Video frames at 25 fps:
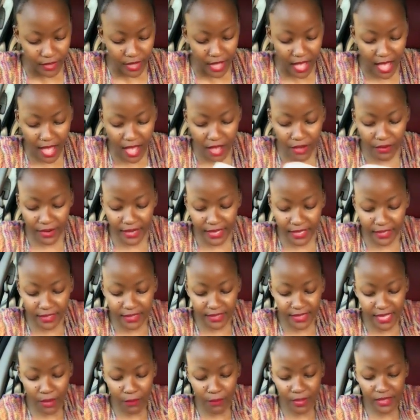I already
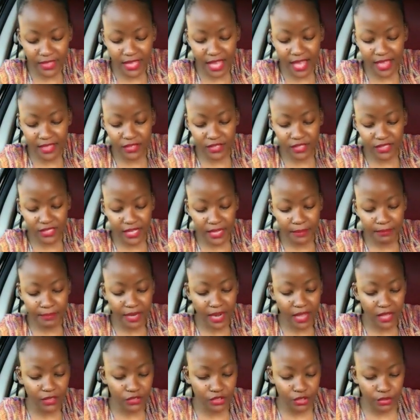did that one the other day, but
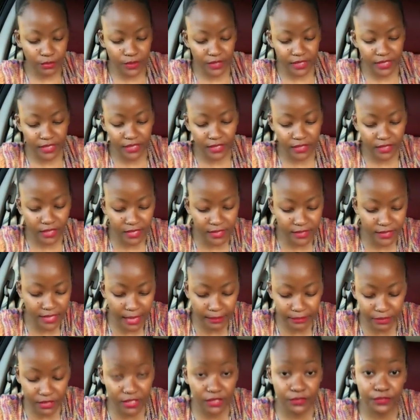I'll do it here because
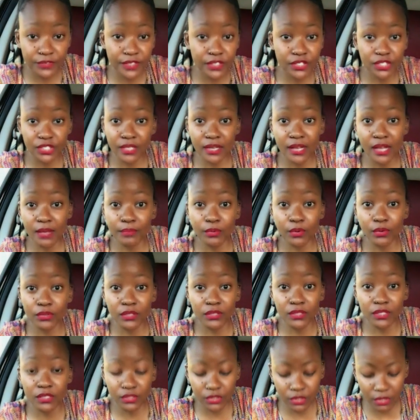I'm just finishing up all
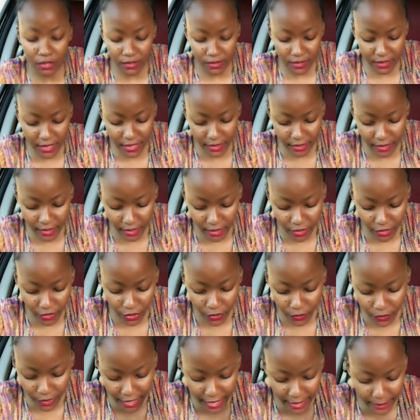of these songs in here.
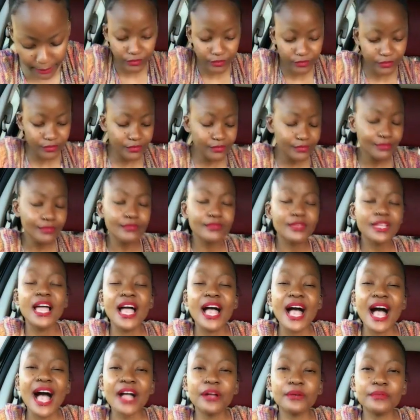Okay.
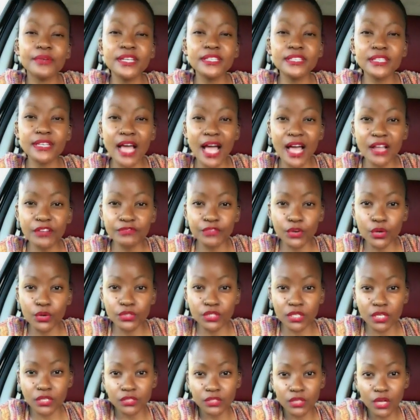I redid
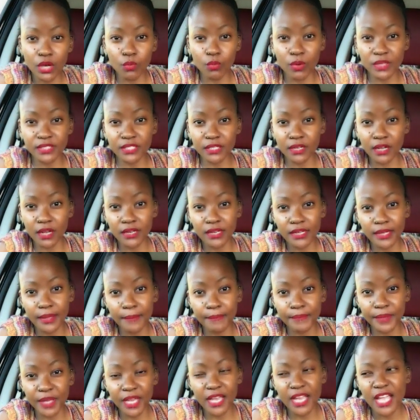Unvo's song What's It Gonna
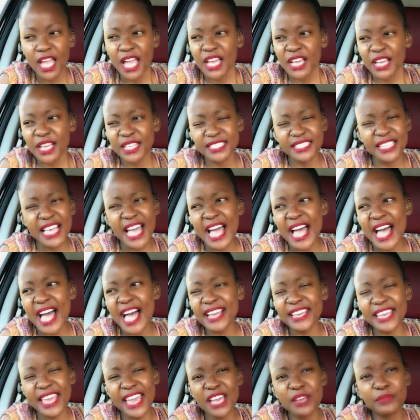Be? Cause
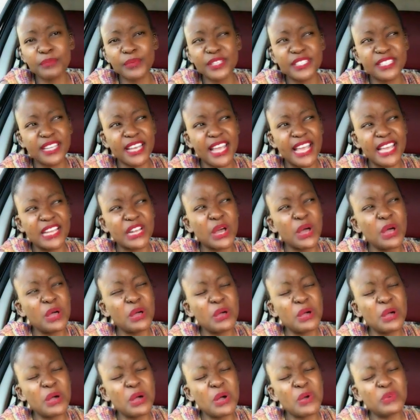I can't pretend,
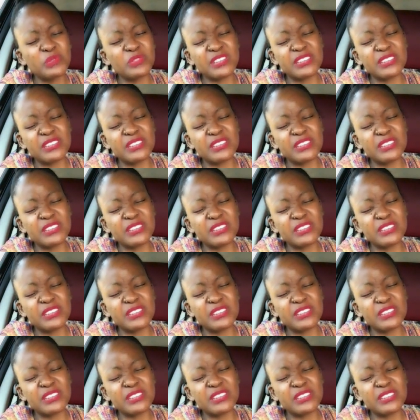oh